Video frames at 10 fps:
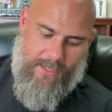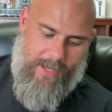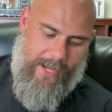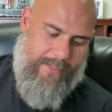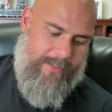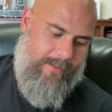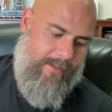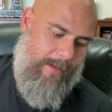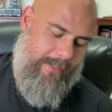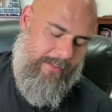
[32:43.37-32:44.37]
and
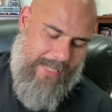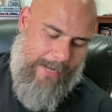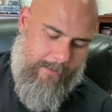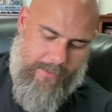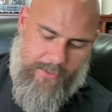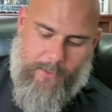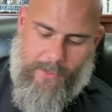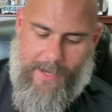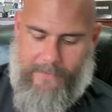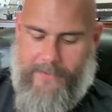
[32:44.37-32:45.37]
I mean, Tabitha, you and
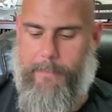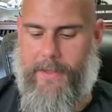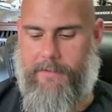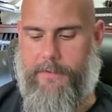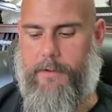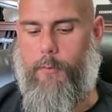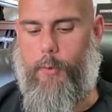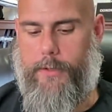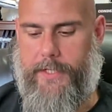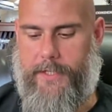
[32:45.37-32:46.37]
I have had the benefit of
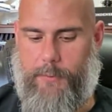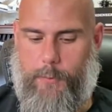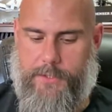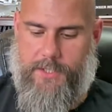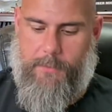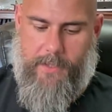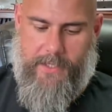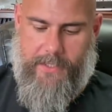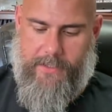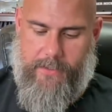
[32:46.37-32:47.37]
working with
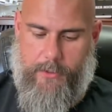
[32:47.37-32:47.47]
somebody